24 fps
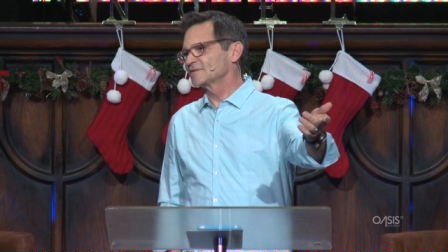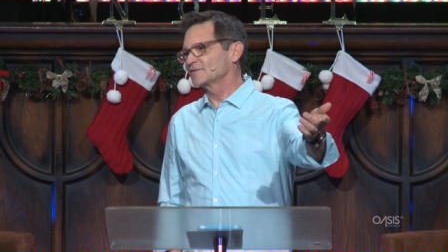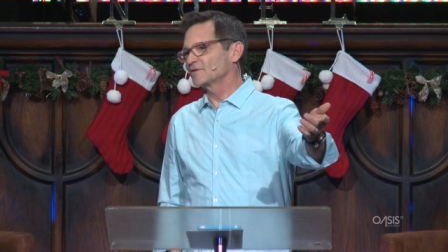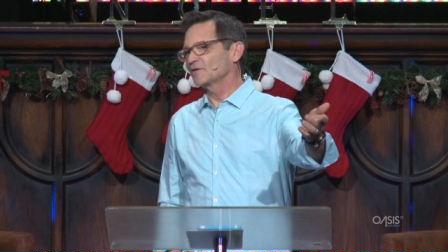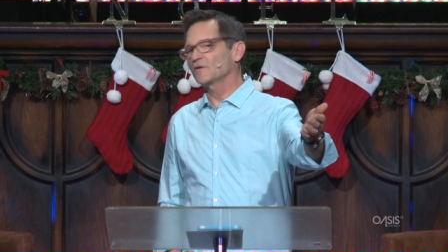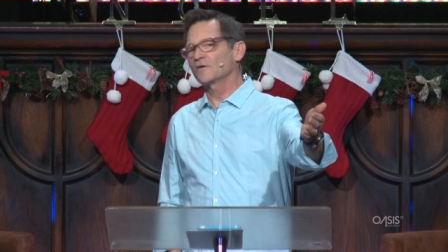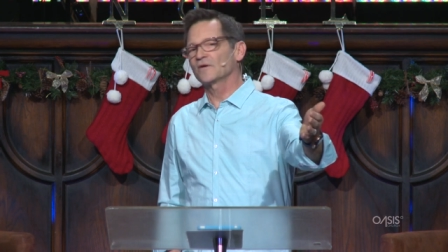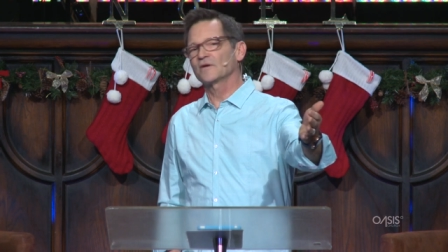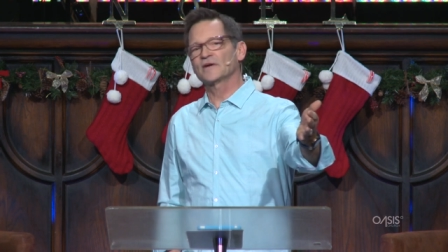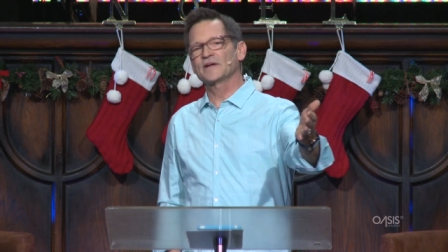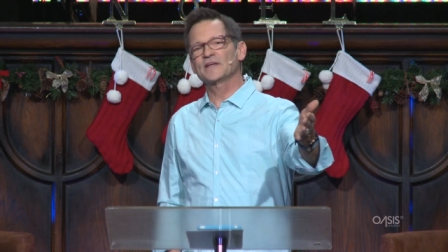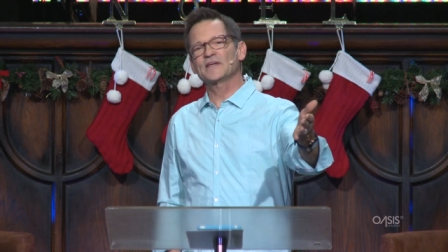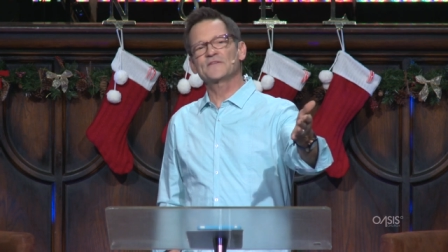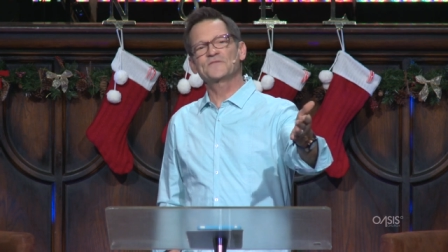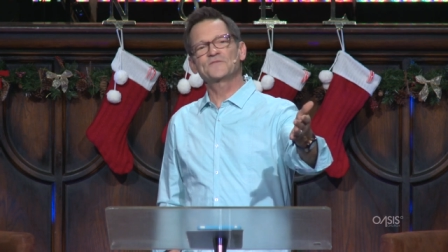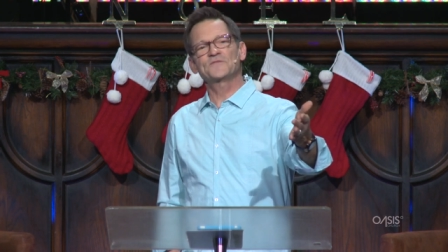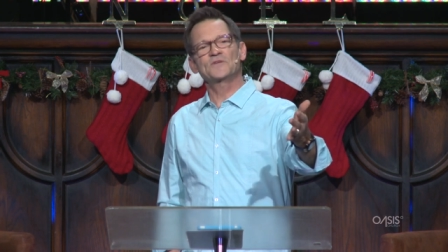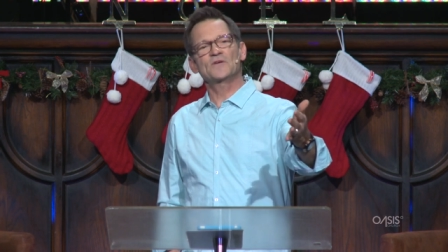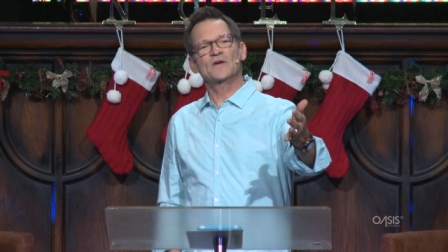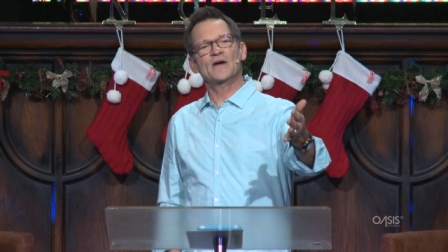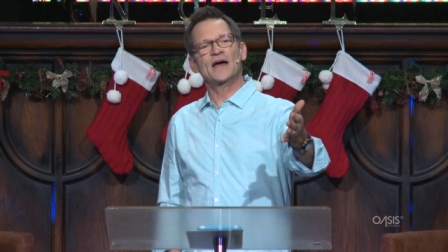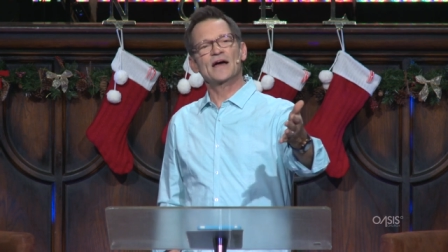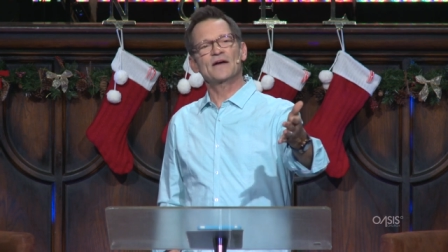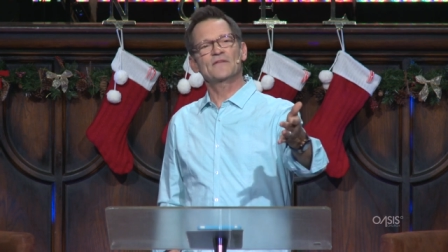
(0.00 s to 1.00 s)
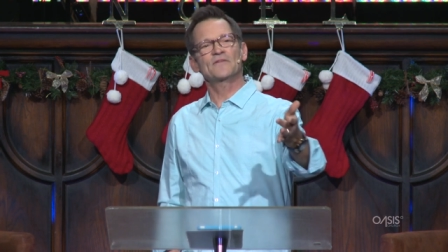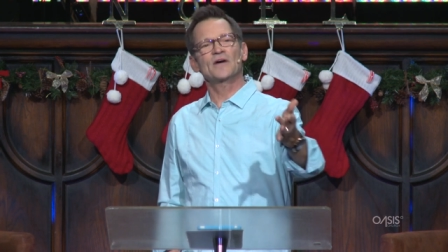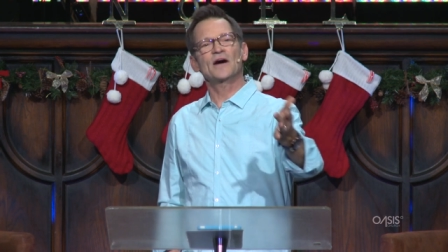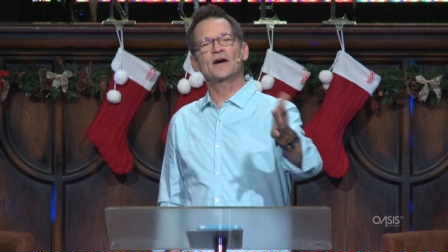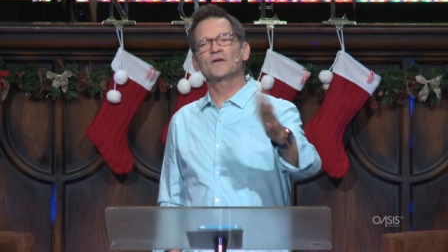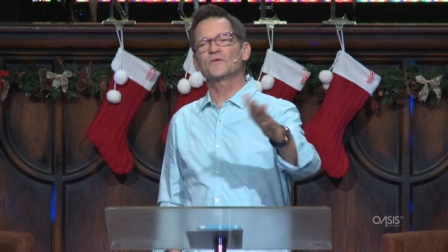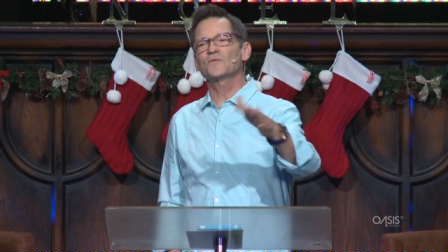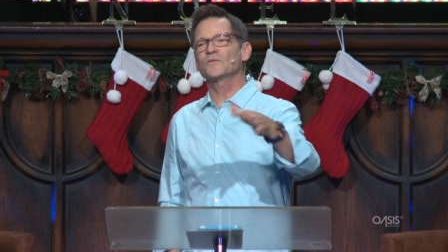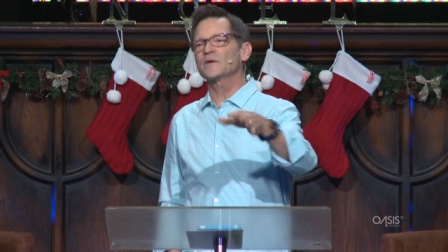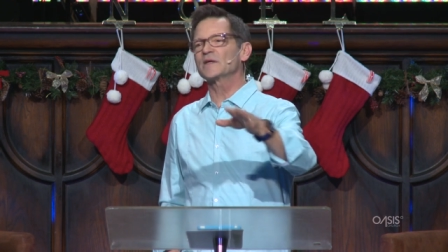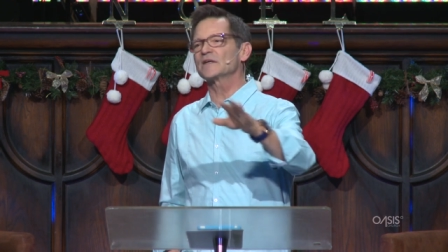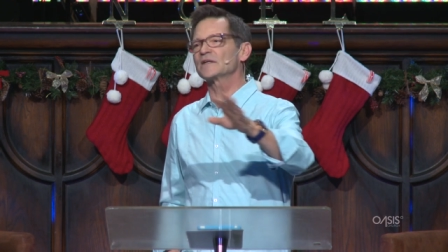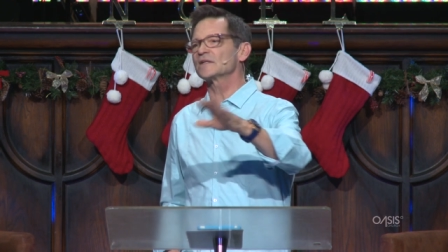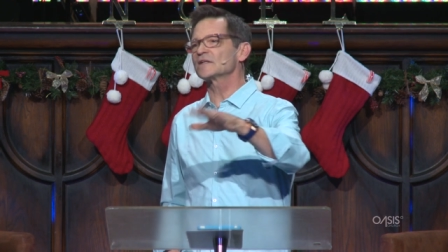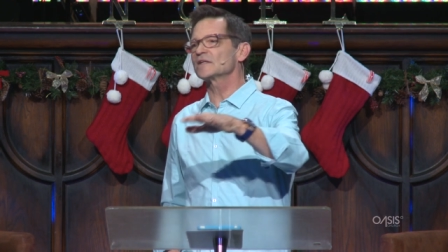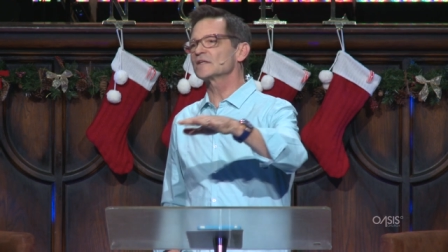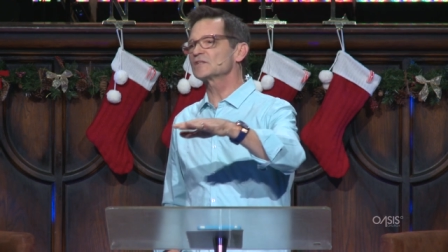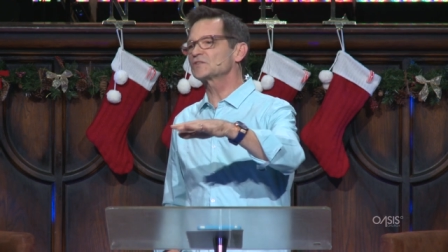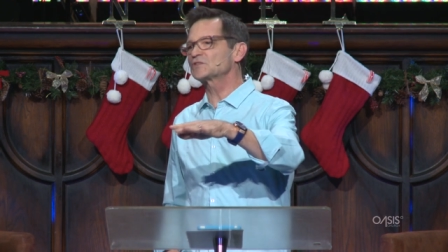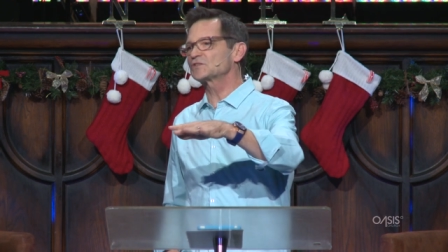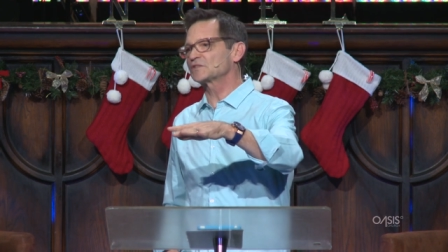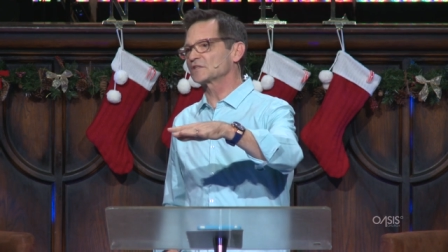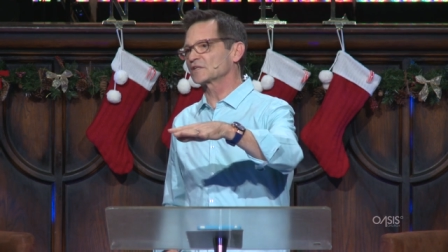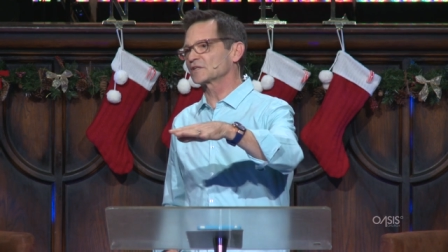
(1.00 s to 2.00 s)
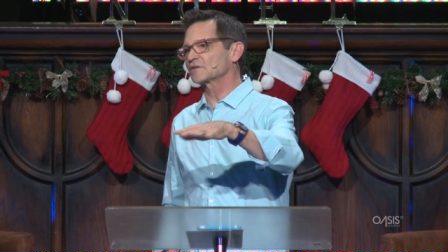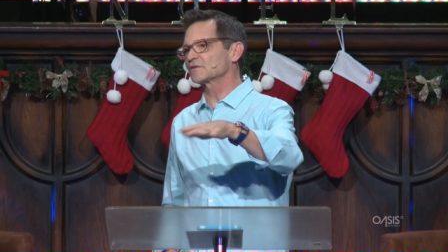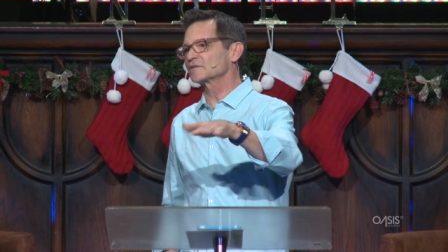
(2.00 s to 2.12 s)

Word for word: or if you have unrealistic